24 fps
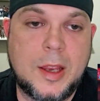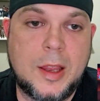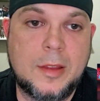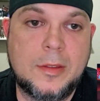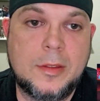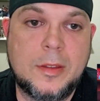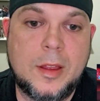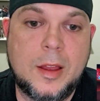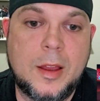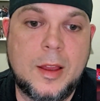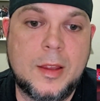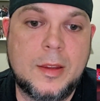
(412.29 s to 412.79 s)
I
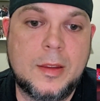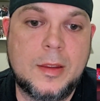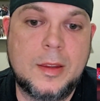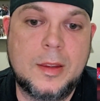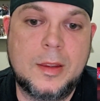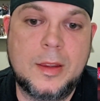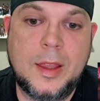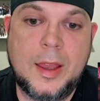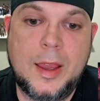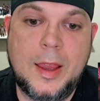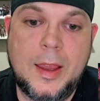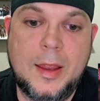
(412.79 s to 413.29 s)

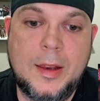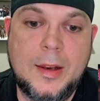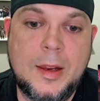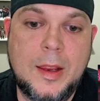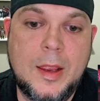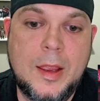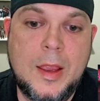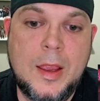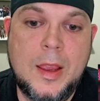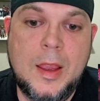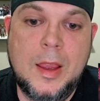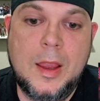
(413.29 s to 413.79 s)
thought that
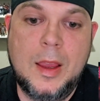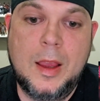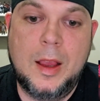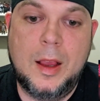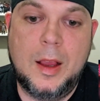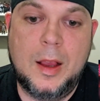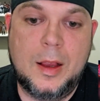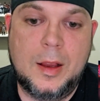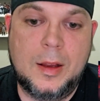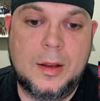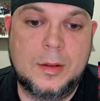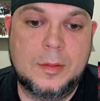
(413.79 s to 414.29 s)

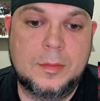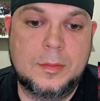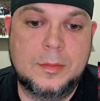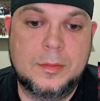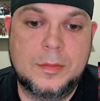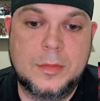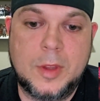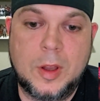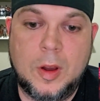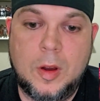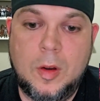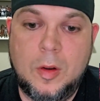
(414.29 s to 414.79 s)

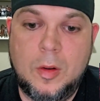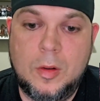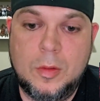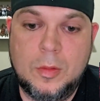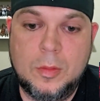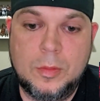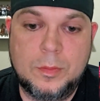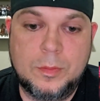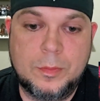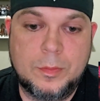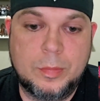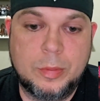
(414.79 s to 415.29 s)
the
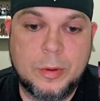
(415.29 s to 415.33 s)
whole